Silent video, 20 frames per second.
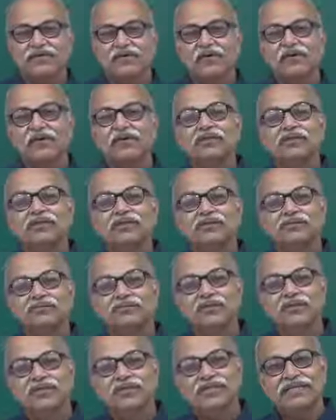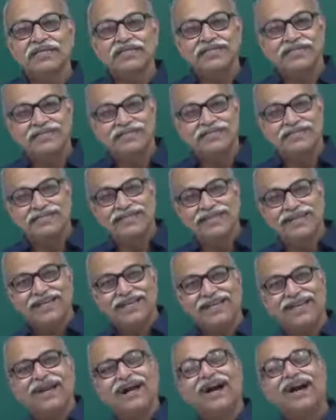all these voltages
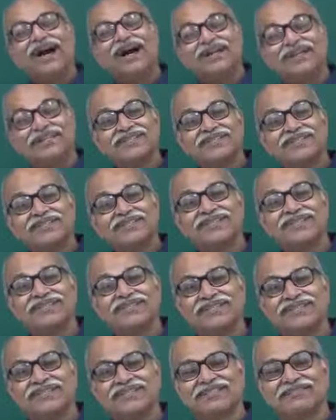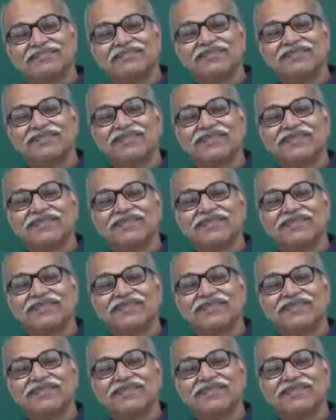are treated